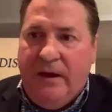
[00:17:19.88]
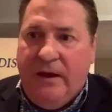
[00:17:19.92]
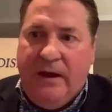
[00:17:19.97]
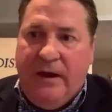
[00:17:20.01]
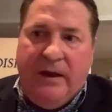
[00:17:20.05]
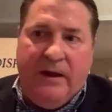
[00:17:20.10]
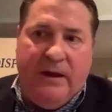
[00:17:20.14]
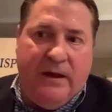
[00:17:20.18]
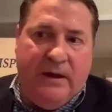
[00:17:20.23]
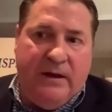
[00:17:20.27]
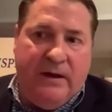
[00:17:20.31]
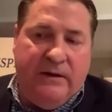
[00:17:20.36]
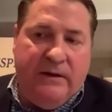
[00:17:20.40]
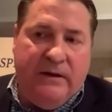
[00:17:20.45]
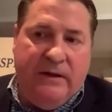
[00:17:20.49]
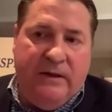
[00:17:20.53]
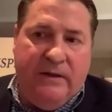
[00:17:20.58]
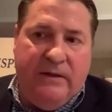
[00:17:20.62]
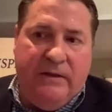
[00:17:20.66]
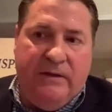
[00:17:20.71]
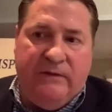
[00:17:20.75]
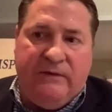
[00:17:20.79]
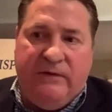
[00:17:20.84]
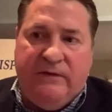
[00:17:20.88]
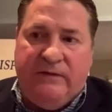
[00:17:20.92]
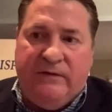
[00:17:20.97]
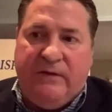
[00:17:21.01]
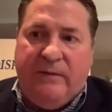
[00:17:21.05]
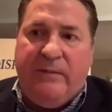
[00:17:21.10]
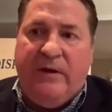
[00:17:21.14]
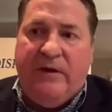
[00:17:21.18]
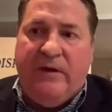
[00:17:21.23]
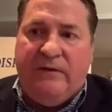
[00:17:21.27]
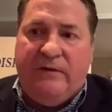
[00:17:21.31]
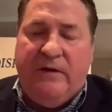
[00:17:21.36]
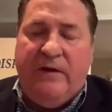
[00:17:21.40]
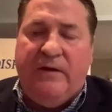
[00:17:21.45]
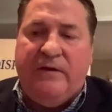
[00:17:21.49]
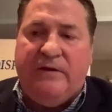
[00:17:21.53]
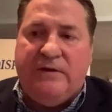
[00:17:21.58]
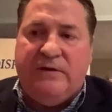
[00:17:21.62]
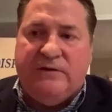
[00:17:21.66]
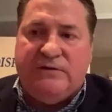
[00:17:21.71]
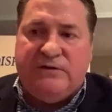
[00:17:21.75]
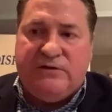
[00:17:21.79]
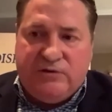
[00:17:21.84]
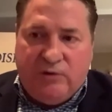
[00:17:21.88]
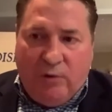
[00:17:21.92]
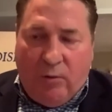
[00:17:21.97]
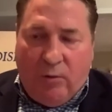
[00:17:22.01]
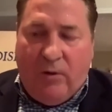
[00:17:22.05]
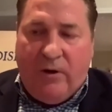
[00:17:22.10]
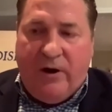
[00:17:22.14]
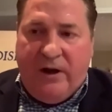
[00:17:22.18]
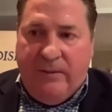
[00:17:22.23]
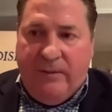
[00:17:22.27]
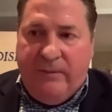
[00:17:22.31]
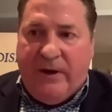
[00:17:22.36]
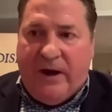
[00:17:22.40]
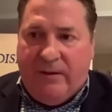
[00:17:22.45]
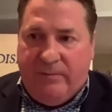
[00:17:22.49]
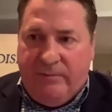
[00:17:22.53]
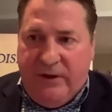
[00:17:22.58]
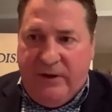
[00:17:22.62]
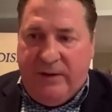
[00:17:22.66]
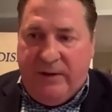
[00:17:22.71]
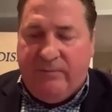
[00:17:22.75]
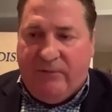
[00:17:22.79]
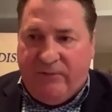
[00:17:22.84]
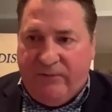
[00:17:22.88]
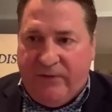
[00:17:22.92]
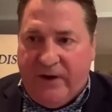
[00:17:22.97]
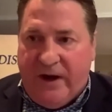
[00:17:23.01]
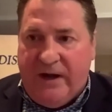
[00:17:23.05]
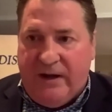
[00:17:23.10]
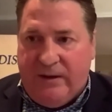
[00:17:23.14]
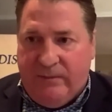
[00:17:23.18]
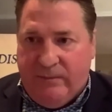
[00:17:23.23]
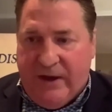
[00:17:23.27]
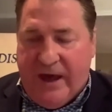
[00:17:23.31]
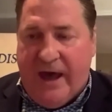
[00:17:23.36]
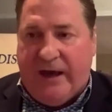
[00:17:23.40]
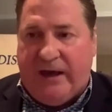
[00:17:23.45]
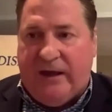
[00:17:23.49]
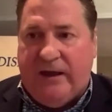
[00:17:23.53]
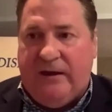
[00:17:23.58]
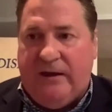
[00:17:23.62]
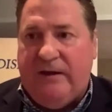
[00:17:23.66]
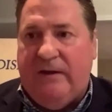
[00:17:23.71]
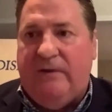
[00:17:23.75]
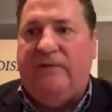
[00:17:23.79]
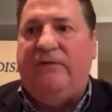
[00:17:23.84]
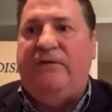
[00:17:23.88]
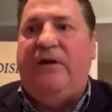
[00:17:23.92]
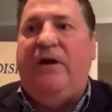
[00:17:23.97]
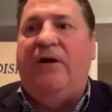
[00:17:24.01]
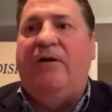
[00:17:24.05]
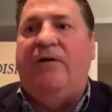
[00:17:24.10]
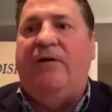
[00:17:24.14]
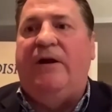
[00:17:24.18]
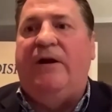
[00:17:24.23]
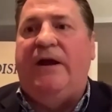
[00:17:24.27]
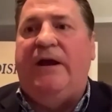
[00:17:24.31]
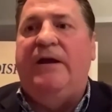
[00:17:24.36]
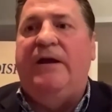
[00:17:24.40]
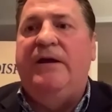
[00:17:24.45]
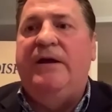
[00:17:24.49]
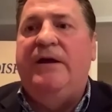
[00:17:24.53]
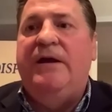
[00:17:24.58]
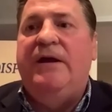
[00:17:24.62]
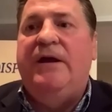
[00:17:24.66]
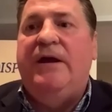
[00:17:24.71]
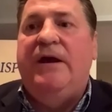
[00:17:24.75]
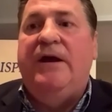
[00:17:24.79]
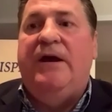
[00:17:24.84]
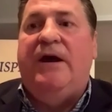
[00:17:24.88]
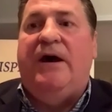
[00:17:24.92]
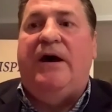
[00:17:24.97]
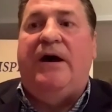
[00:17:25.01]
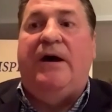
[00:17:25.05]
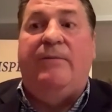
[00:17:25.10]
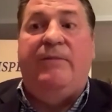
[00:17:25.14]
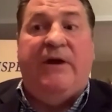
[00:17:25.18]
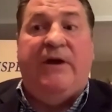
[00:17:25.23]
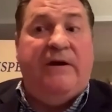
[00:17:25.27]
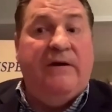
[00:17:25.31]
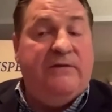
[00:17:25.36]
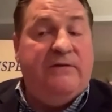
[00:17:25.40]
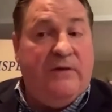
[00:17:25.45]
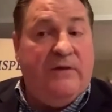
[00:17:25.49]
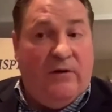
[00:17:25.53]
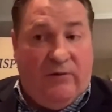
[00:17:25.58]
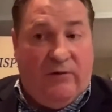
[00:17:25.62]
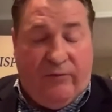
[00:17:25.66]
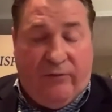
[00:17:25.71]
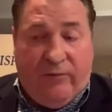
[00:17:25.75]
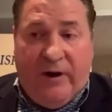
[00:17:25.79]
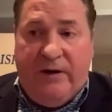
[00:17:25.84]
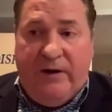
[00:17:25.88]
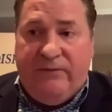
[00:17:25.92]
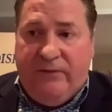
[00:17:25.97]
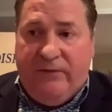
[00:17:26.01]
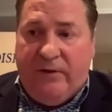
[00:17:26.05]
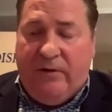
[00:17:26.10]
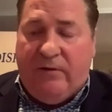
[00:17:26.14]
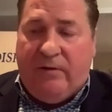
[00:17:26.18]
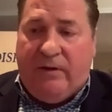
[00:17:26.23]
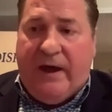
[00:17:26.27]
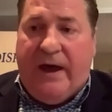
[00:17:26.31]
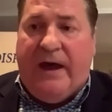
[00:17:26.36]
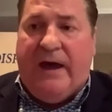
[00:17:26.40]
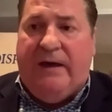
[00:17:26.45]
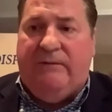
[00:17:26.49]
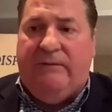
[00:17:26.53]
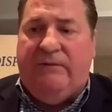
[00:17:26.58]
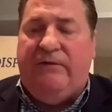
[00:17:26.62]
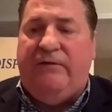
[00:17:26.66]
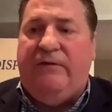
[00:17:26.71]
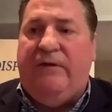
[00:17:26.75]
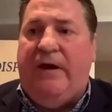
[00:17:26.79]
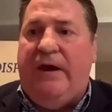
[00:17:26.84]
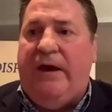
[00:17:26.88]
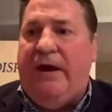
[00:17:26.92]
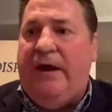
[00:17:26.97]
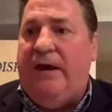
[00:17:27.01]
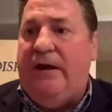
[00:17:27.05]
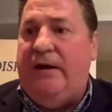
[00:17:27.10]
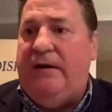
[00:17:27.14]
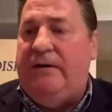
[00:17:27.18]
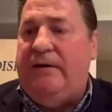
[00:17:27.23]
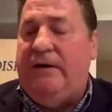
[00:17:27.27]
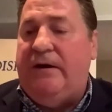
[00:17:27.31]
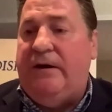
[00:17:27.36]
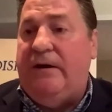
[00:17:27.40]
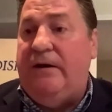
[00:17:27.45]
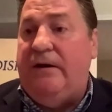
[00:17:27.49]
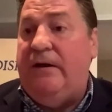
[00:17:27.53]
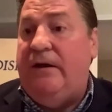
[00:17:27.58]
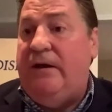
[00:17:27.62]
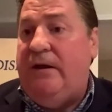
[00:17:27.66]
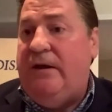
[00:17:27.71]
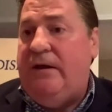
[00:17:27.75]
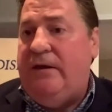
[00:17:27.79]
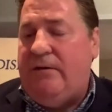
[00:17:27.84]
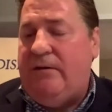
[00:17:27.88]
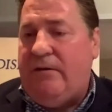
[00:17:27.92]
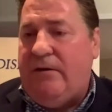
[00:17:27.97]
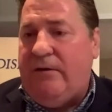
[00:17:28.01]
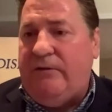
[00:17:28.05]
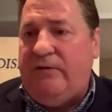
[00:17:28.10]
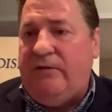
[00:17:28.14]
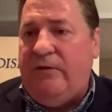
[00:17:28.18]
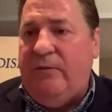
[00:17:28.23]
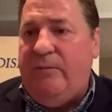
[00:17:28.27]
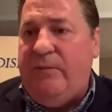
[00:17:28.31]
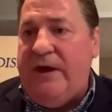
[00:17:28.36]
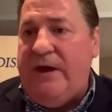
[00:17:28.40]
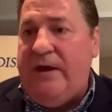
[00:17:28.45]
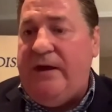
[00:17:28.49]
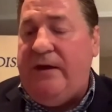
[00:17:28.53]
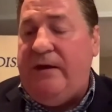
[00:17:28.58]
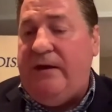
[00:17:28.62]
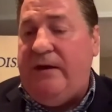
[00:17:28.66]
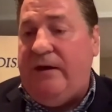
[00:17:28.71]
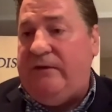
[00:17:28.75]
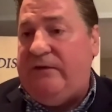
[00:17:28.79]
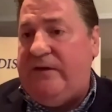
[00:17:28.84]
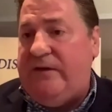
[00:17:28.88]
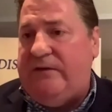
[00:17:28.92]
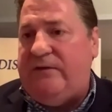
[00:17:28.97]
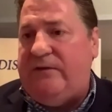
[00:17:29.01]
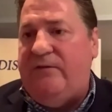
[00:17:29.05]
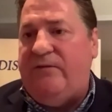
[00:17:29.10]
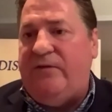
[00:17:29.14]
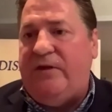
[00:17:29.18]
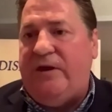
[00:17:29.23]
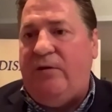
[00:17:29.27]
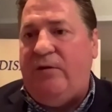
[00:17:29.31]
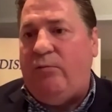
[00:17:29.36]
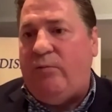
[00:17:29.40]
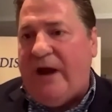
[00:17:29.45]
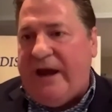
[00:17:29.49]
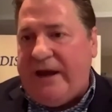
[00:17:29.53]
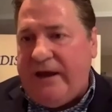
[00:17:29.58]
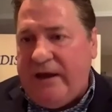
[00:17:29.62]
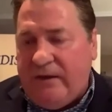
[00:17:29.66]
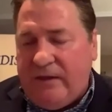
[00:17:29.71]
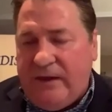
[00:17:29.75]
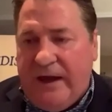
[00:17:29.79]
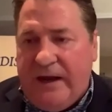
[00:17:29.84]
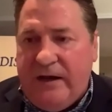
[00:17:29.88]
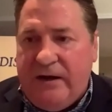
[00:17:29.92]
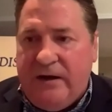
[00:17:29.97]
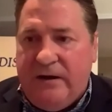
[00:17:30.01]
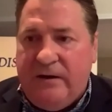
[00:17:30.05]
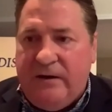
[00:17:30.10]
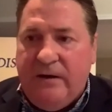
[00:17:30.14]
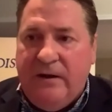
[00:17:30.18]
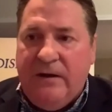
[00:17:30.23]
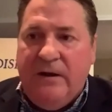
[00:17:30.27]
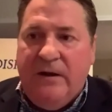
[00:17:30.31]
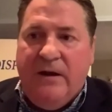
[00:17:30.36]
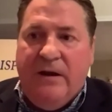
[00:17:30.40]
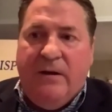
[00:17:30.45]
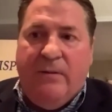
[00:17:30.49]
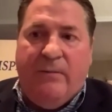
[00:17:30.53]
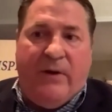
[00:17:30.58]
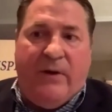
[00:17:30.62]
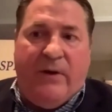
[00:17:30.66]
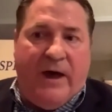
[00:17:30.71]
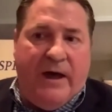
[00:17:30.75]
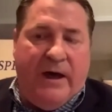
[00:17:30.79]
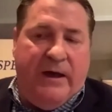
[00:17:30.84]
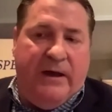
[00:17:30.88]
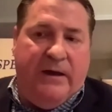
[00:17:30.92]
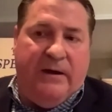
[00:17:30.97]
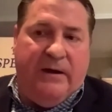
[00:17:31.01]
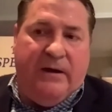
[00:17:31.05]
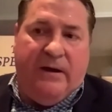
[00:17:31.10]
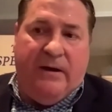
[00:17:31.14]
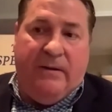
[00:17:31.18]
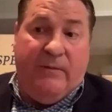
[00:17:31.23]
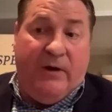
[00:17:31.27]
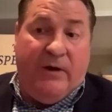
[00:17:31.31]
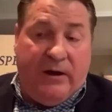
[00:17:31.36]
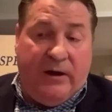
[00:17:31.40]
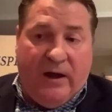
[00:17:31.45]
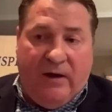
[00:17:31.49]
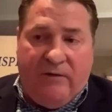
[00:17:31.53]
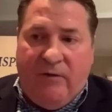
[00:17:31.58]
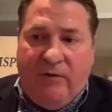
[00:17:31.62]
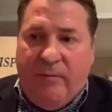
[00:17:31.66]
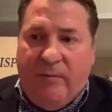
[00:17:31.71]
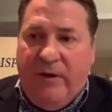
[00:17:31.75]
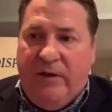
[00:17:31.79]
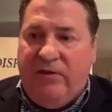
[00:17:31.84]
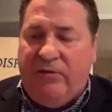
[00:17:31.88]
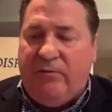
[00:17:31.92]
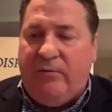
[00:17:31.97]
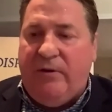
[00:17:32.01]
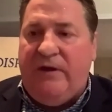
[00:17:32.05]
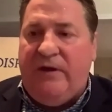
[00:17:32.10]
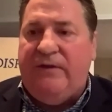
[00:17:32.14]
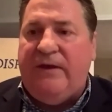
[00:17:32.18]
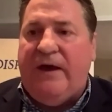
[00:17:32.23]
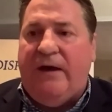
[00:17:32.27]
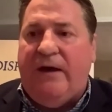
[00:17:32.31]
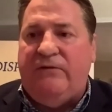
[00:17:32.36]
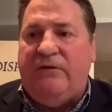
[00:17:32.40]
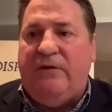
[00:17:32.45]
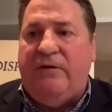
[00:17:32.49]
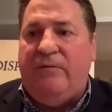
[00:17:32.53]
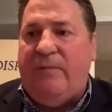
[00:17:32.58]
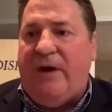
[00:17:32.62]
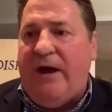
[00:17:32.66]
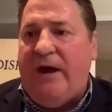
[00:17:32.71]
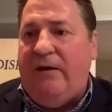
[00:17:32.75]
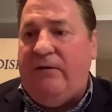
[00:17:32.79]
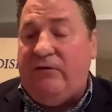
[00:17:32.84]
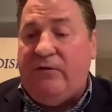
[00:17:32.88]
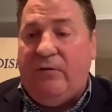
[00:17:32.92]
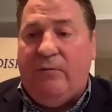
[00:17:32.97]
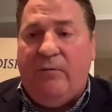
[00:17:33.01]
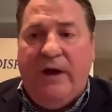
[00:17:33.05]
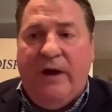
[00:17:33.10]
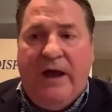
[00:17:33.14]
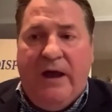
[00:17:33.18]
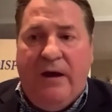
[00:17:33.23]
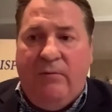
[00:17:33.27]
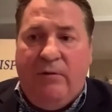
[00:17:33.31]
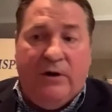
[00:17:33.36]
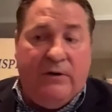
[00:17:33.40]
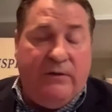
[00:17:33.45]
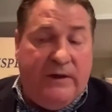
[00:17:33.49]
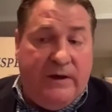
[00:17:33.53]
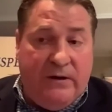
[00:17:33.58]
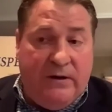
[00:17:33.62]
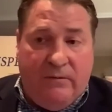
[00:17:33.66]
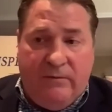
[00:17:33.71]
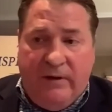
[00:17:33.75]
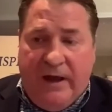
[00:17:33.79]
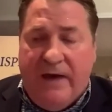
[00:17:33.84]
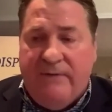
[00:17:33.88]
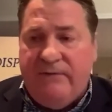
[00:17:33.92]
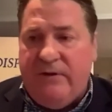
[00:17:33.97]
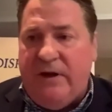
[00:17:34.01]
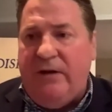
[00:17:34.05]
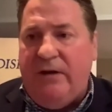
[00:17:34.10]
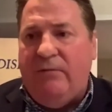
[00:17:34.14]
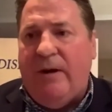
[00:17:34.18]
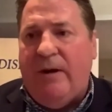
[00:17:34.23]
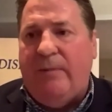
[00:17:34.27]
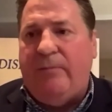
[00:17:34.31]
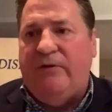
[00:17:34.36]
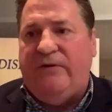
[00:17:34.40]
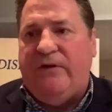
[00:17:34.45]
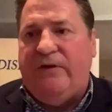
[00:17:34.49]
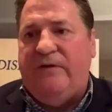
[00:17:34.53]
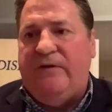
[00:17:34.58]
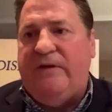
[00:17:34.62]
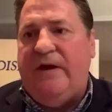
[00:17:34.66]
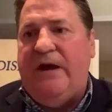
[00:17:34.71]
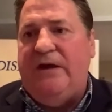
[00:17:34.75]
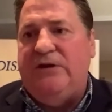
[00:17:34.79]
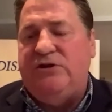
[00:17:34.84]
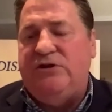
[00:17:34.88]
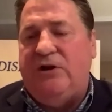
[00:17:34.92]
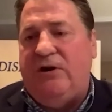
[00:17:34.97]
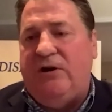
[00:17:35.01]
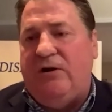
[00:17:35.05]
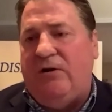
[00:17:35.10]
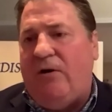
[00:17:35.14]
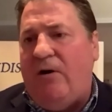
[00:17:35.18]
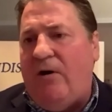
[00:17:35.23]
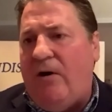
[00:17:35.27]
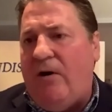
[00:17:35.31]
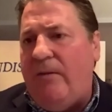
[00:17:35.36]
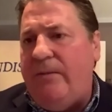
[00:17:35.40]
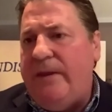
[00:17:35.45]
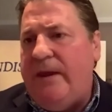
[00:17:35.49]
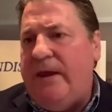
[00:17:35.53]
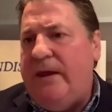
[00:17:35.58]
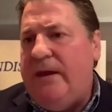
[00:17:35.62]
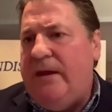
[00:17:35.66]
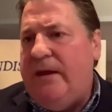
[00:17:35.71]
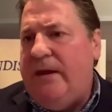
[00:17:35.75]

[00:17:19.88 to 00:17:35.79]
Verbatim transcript: And this is a, a, a story about people fighting back against tyranny uh, because they're afraid for their lives. And uh, they're also being excessively regulated by um, a government 3,000 miles away where they don't have any representation at all.